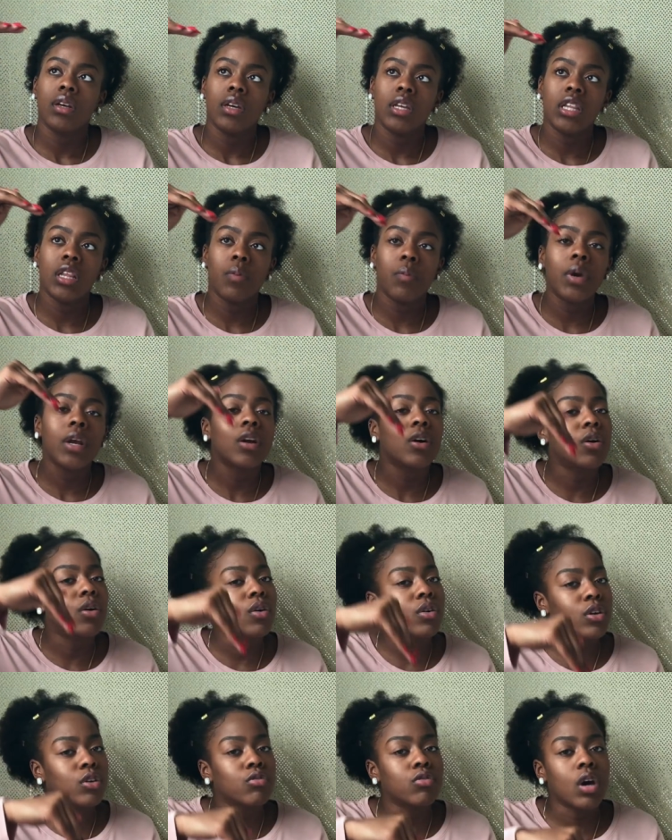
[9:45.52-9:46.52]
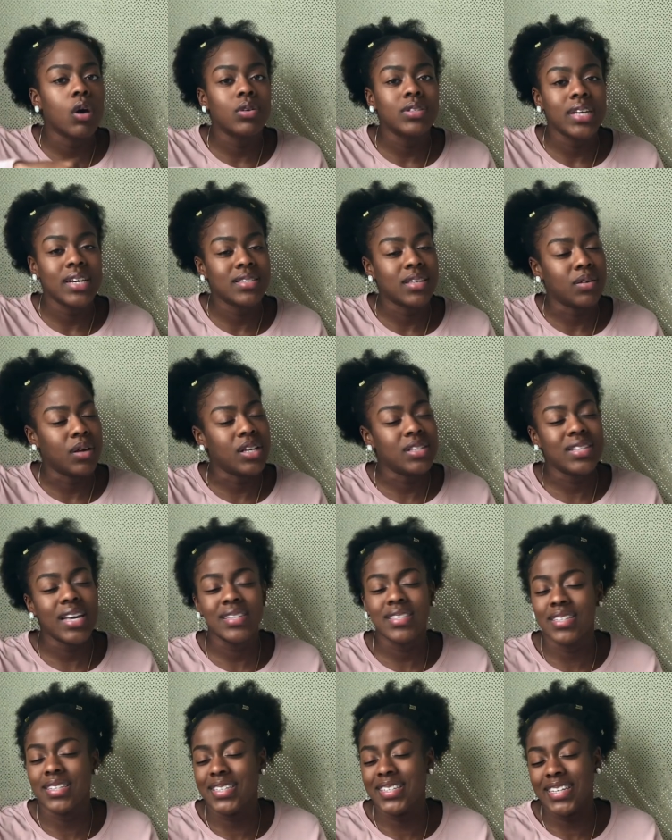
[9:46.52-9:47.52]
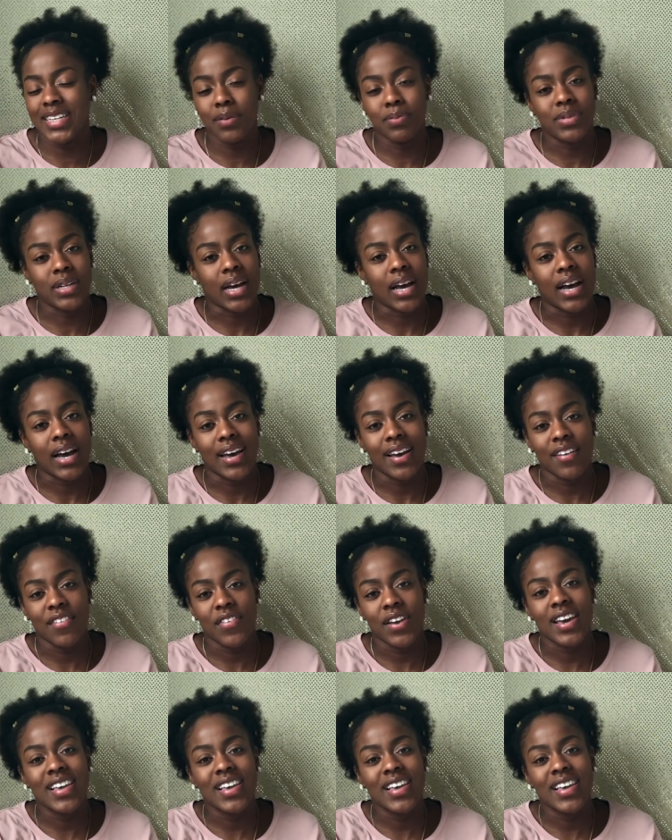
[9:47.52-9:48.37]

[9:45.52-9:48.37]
in the middle, you know, it takes a it takes a deep dive.